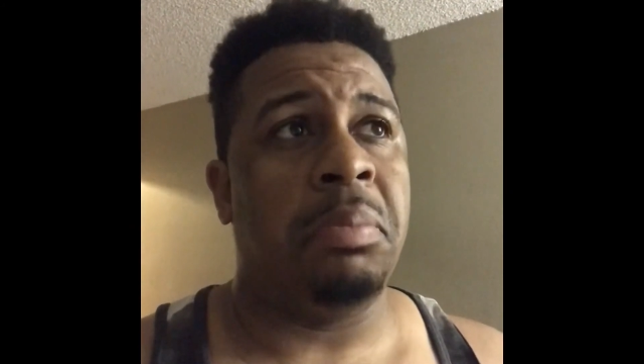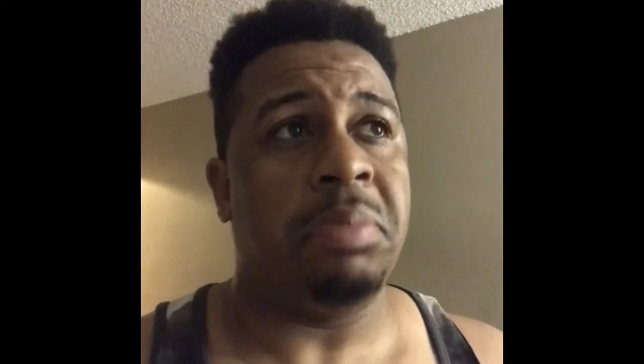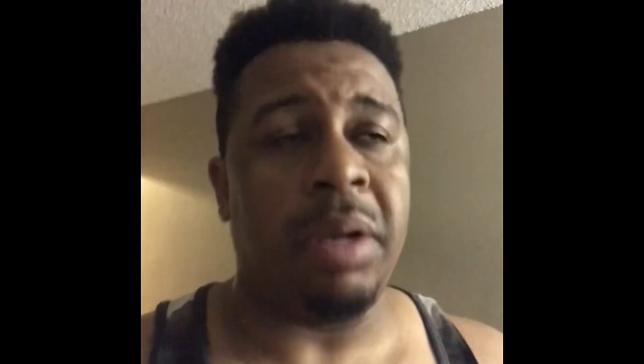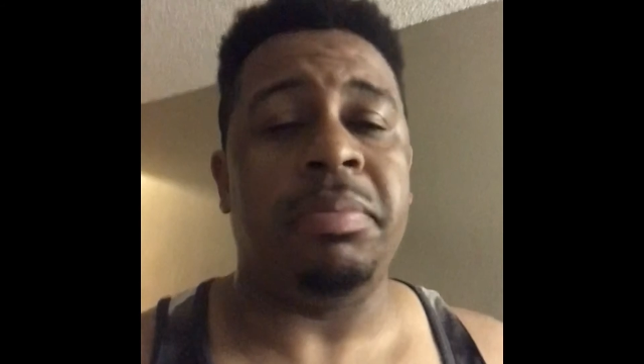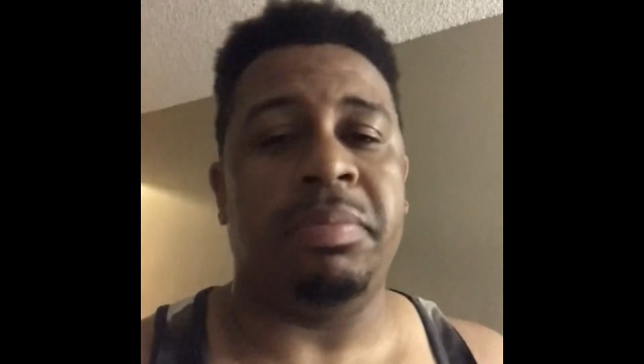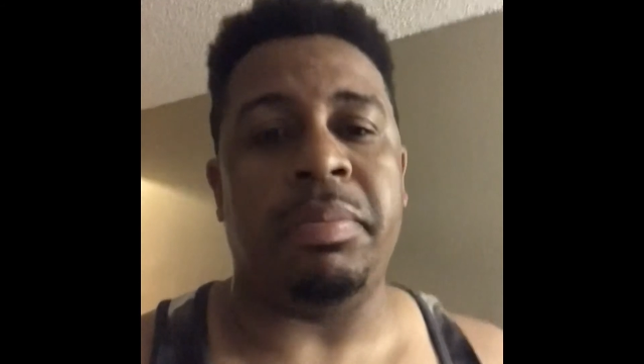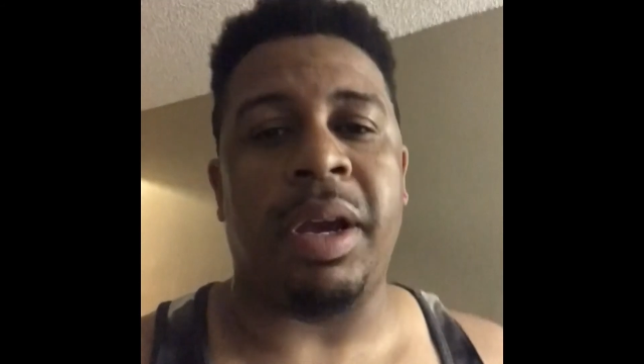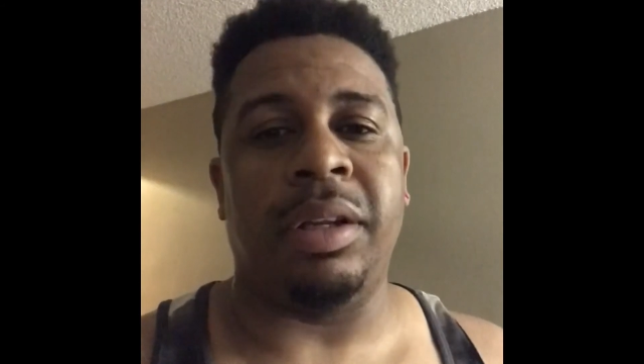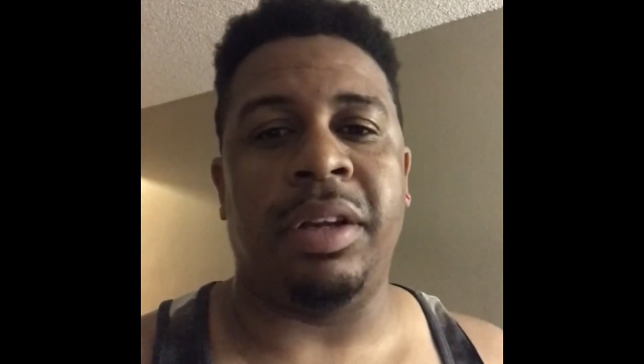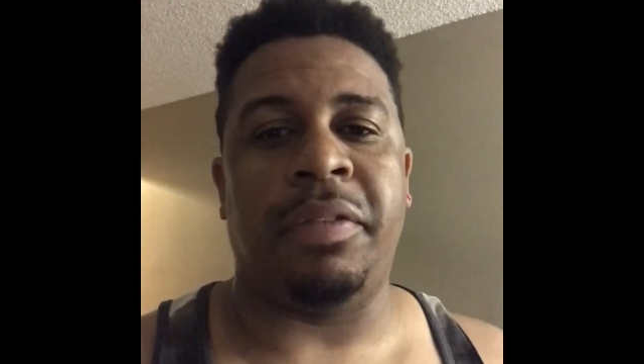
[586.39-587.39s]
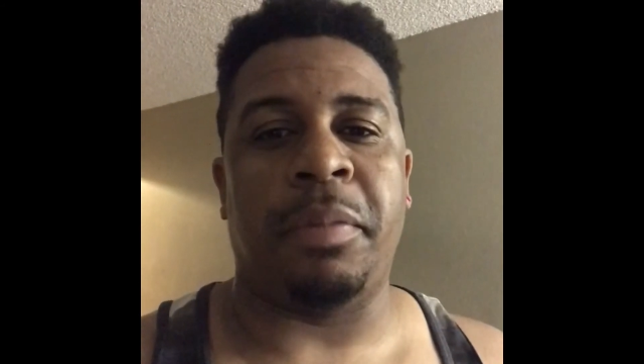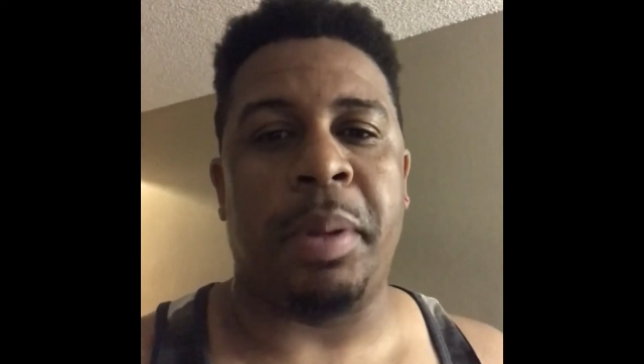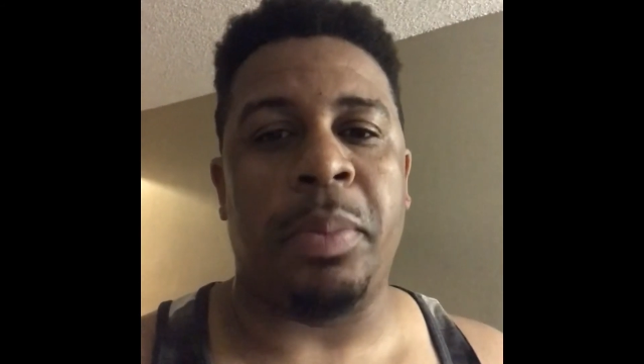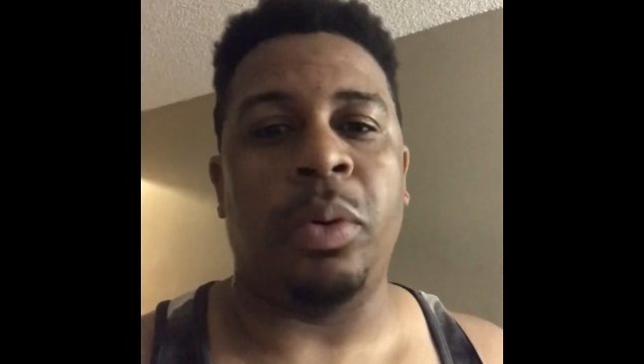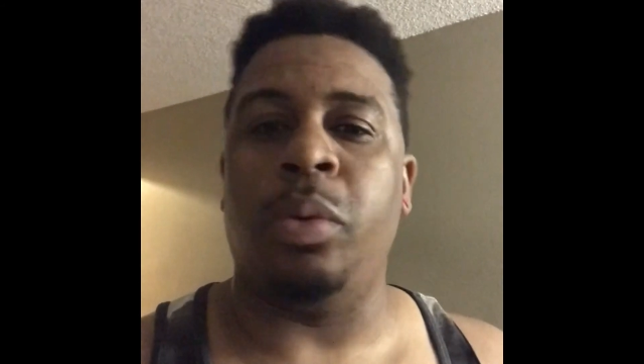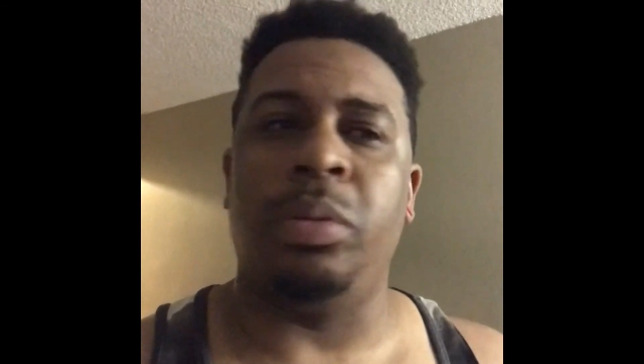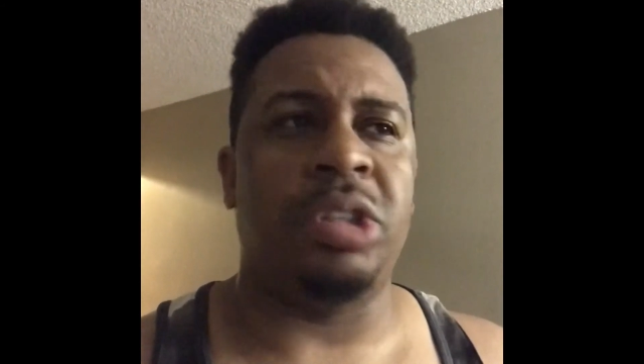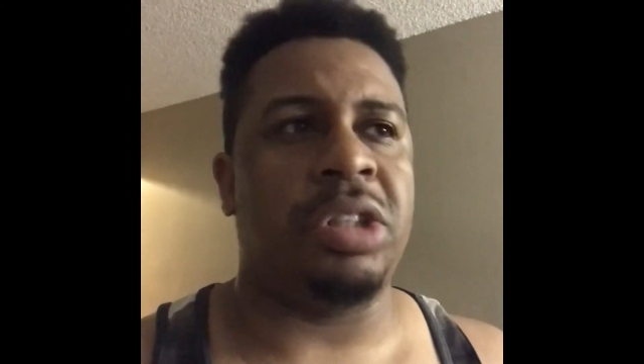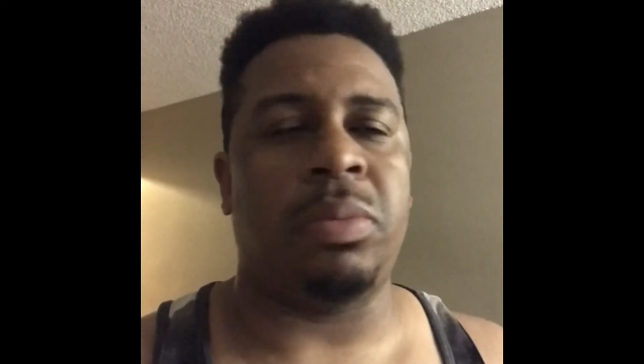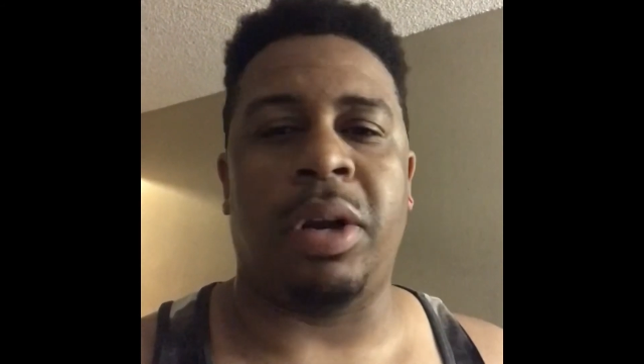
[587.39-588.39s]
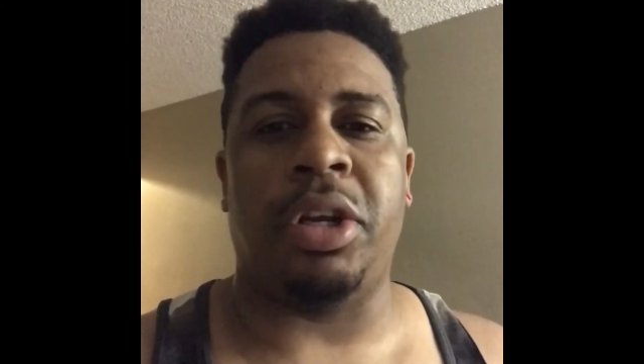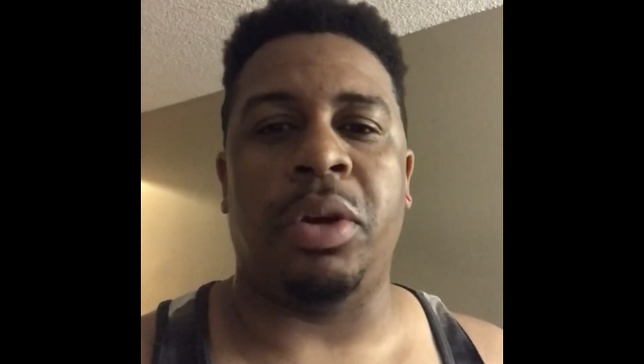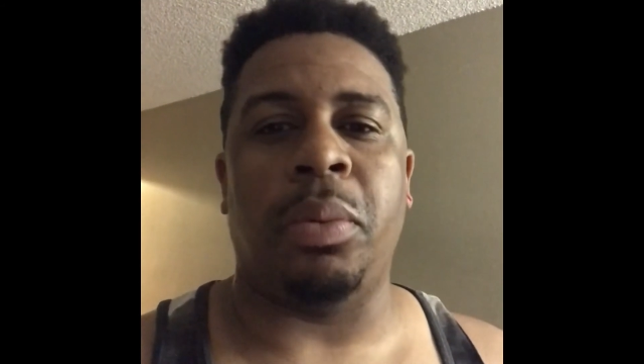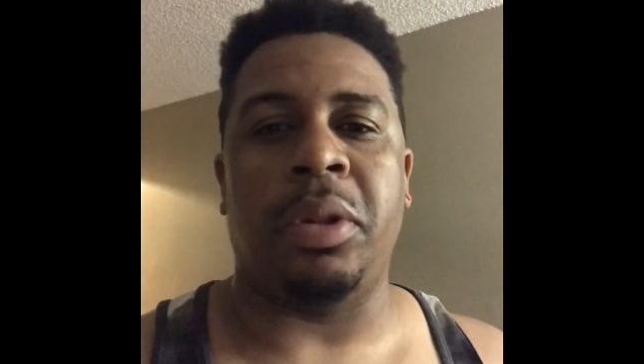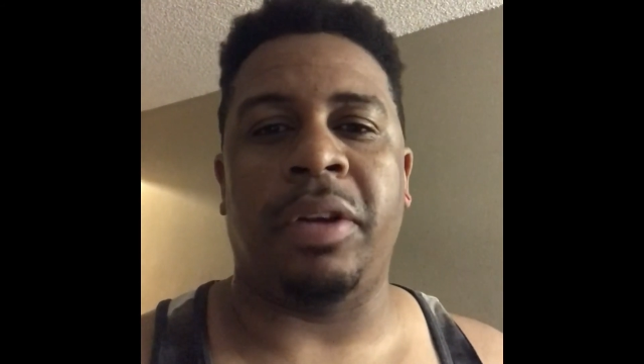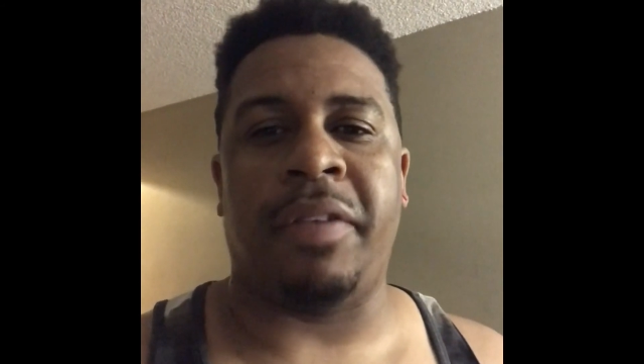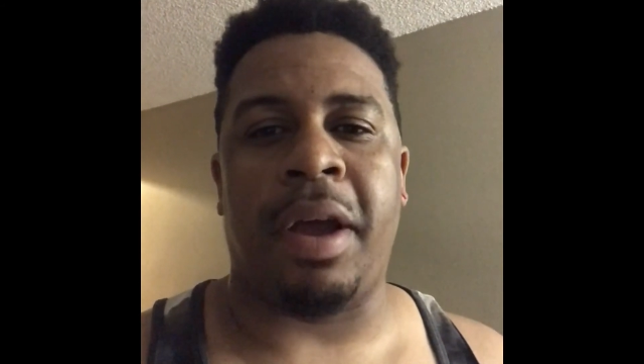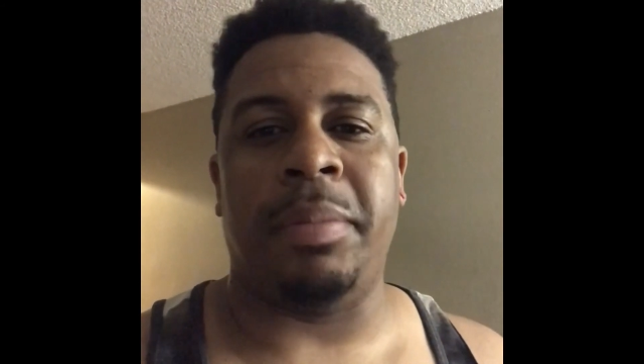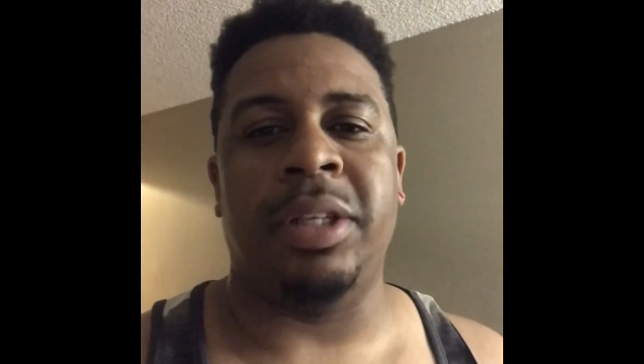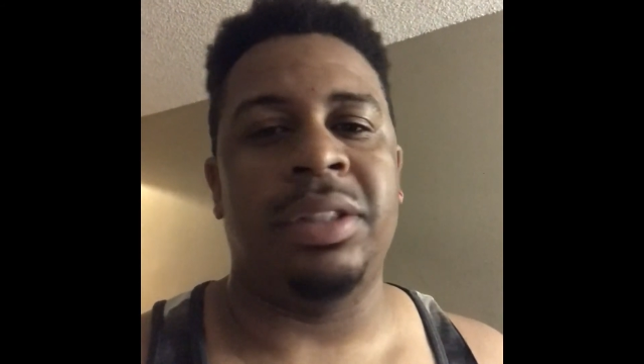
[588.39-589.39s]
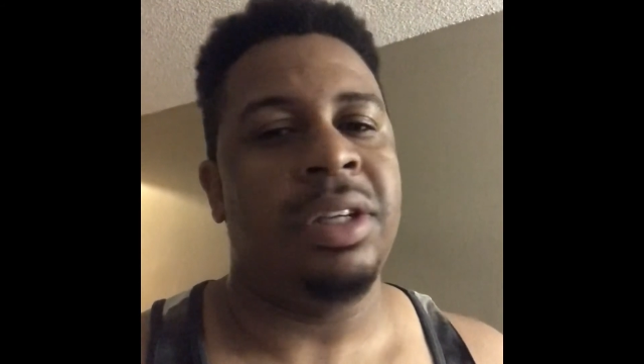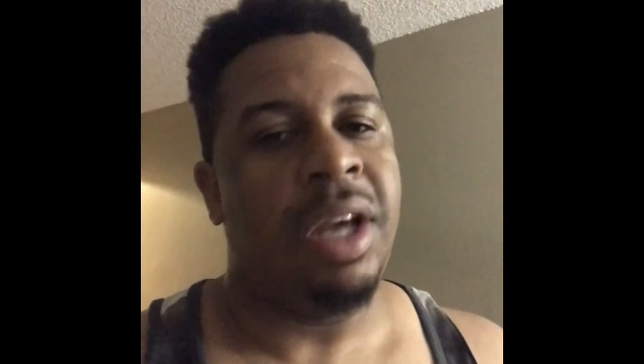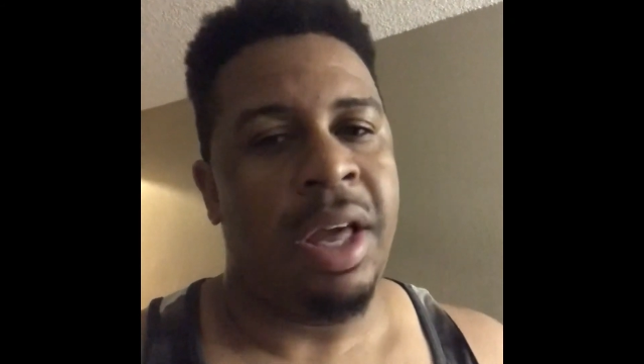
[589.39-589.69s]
but mainly for people who just want to do it with their families.